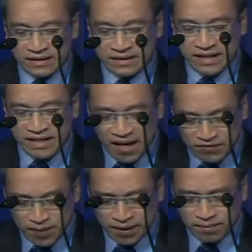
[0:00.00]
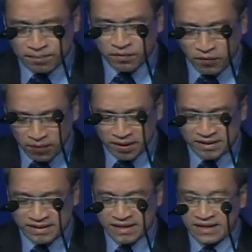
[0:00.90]
e-government
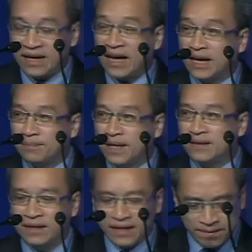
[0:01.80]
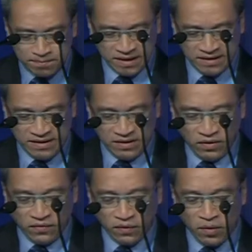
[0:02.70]
performance and made the leap
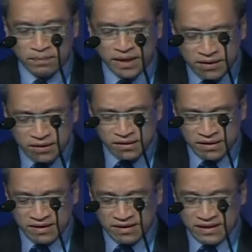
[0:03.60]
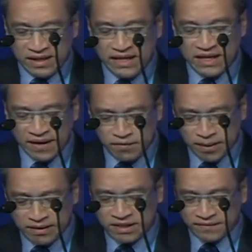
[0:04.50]
from middle
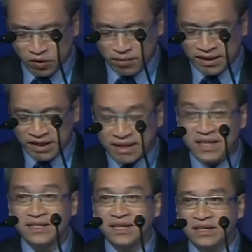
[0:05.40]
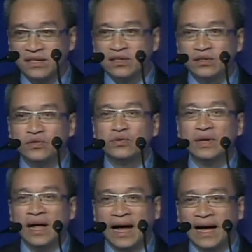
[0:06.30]
e-government development index to
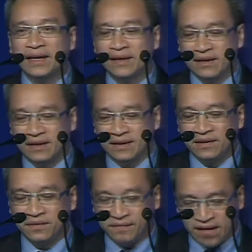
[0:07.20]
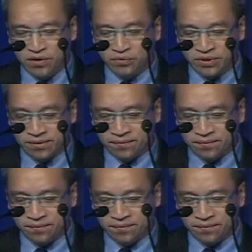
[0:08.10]
high values.